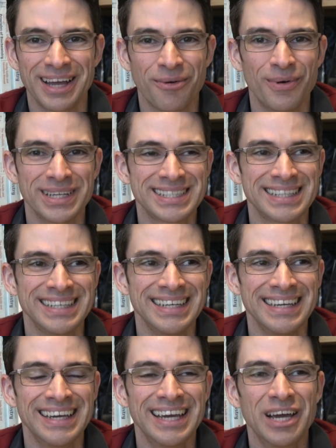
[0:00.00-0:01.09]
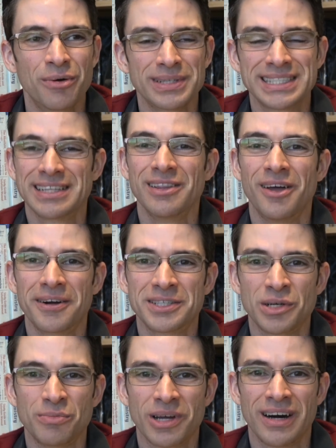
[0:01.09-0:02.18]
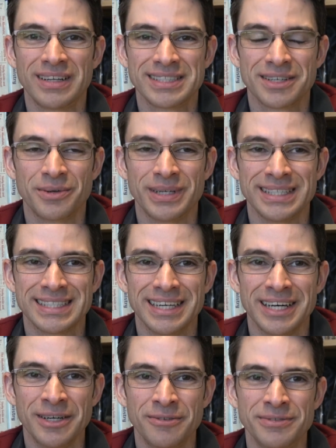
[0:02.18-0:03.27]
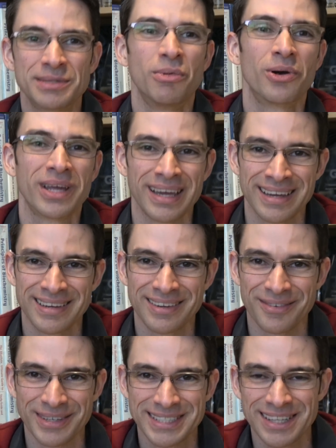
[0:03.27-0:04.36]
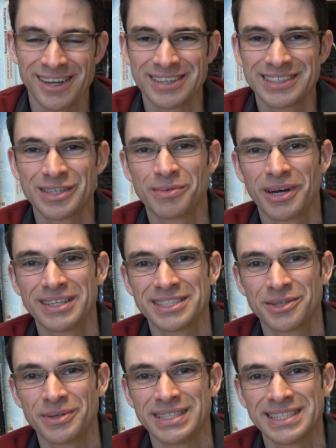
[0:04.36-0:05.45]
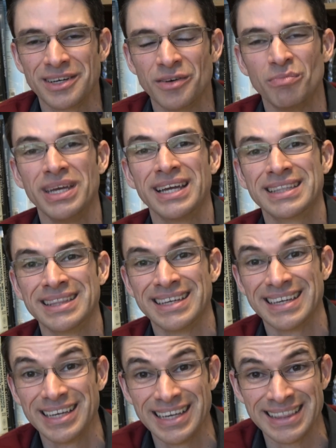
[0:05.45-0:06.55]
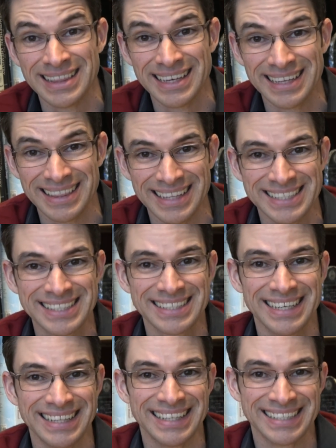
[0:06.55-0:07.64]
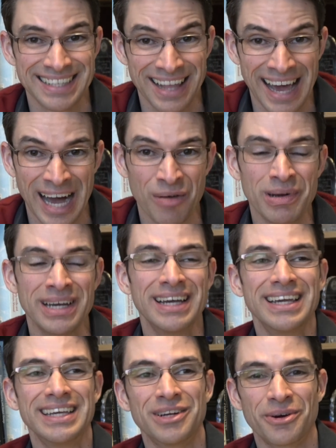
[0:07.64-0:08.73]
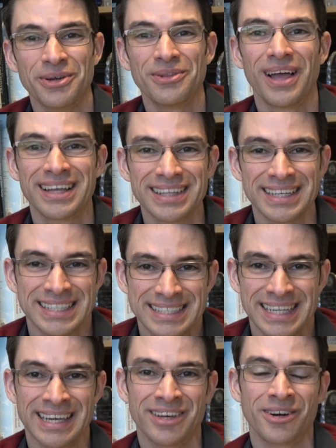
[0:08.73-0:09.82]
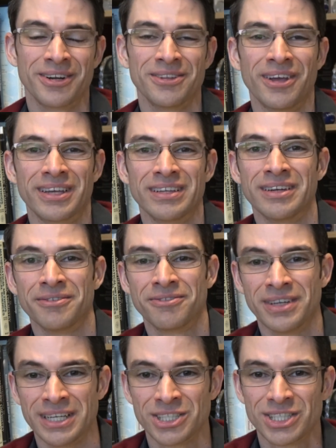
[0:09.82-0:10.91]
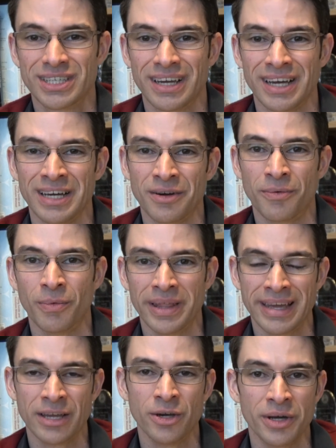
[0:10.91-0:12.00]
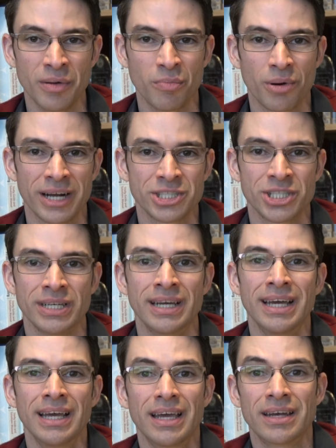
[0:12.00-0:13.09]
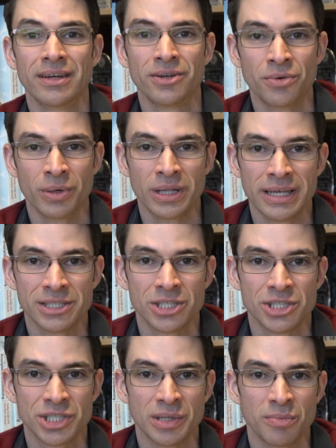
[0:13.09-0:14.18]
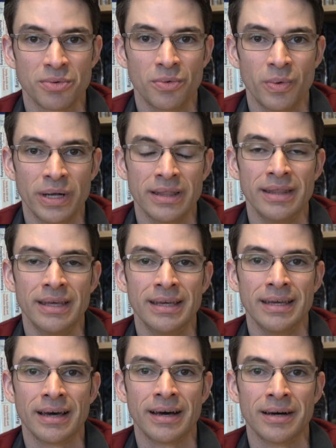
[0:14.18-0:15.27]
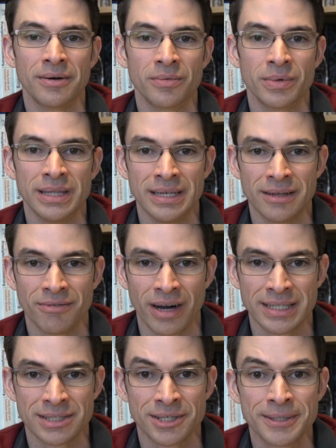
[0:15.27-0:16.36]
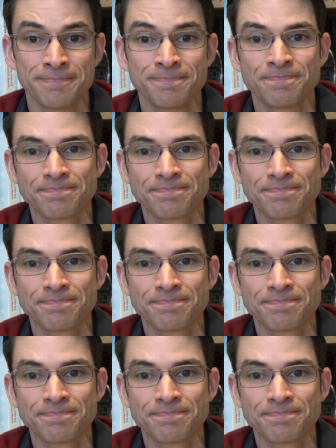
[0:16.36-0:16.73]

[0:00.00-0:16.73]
Like what's the what's the long term consequence of smoking? What's the long term consequence of being in the in in this in this lab? You know, are you likely to stay there? Are you likely to finish uh, with a good impression and a good relationship with the uh, with the advisor?